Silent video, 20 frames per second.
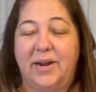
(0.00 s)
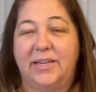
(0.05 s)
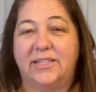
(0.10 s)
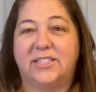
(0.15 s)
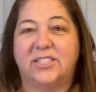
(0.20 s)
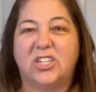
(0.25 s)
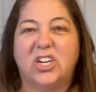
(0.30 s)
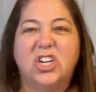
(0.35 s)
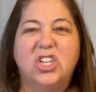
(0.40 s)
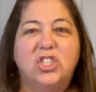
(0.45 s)
I
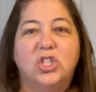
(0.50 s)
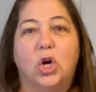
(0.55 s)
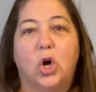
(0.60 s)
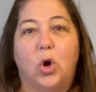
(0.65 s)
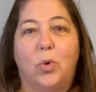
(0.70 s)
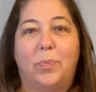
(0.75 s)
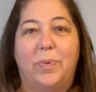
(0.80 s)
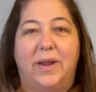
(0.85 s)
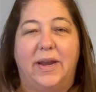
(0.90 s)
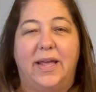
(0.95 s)
started to
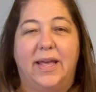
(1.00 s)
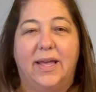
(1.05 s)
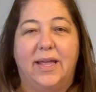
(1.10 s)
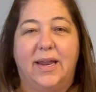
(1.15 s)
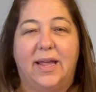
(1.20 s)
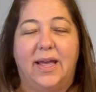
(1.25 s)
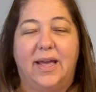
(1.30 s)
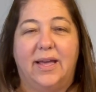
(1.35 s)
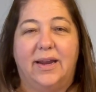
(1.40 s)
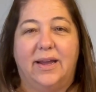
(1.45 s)
open
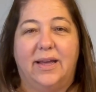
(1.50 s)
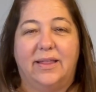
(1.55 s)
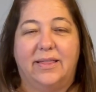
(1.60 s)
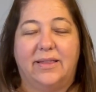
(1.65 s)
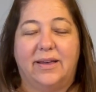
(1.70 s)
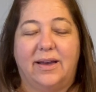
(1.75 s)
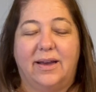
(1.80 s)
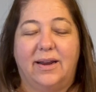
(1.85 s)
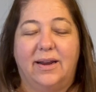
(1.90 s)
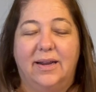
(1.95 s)
it and I
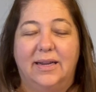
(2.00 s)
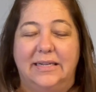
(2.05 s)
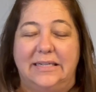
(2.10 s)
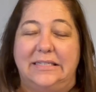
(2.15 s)
thought,